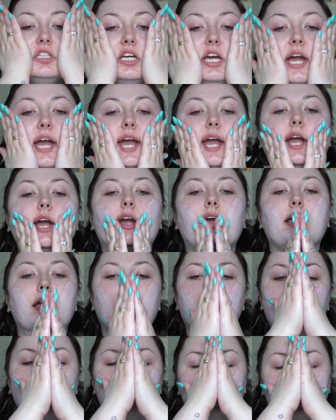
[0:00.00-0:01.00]
take
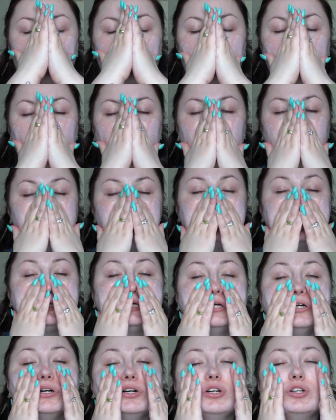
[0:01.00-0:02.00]
a
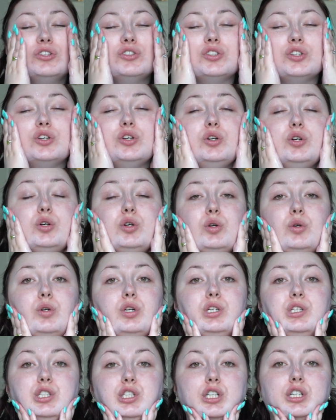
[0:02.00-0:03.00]
minute or two
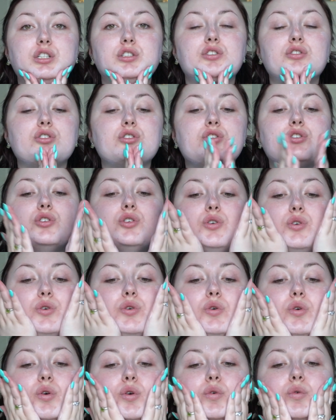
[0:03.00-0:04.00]
just
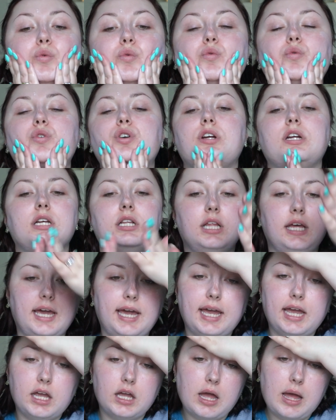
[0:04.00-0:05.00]
to
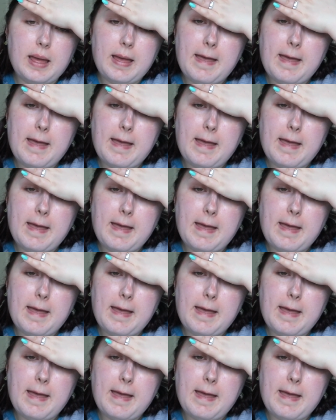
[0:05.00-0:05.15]
really